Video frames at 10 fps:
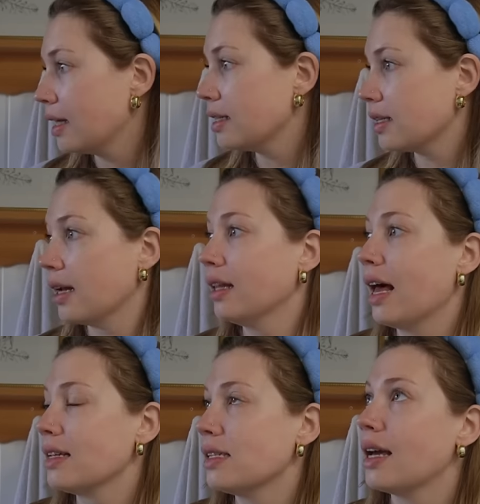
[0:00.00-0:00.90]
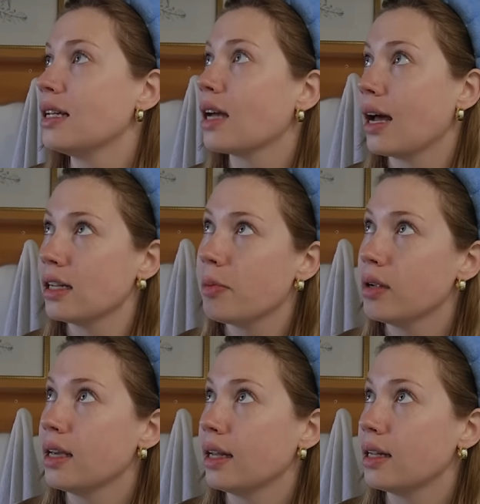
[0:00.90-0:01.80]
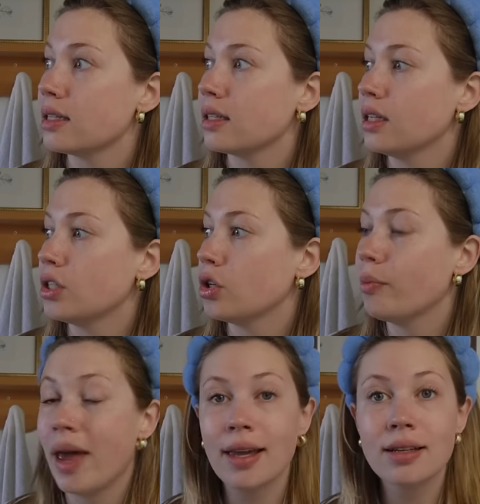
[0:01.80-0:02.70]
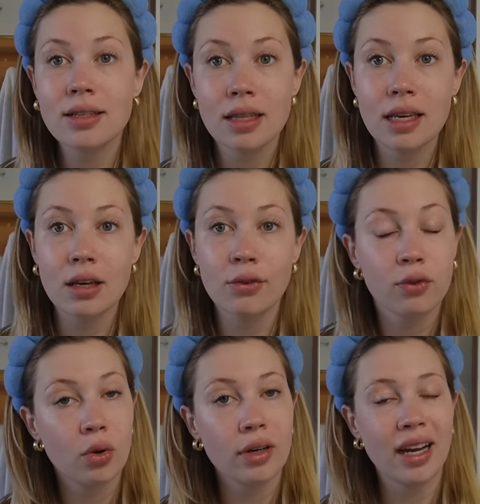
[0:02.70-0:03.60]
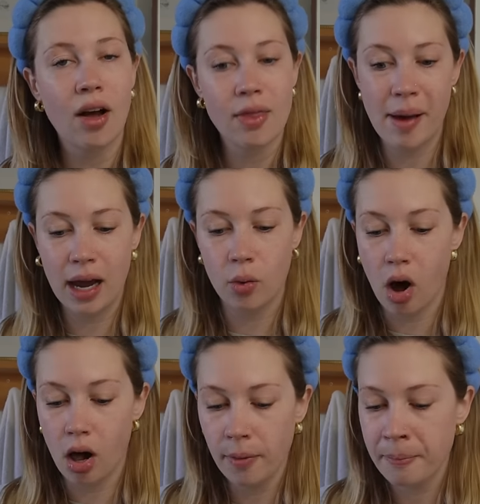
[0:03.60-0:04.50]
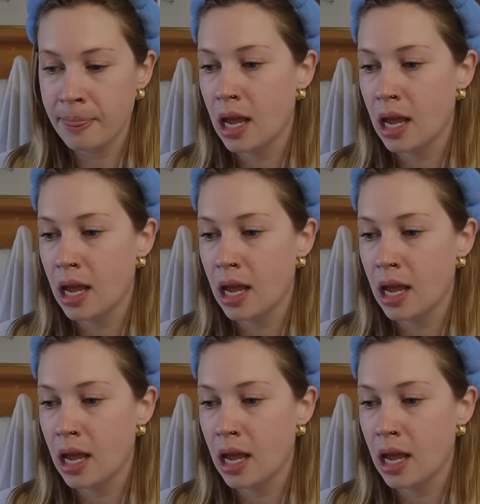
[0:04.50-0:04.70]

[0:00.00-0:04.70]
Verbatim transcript: I decided last night kind of spontaneously to paint the flooring on the back wall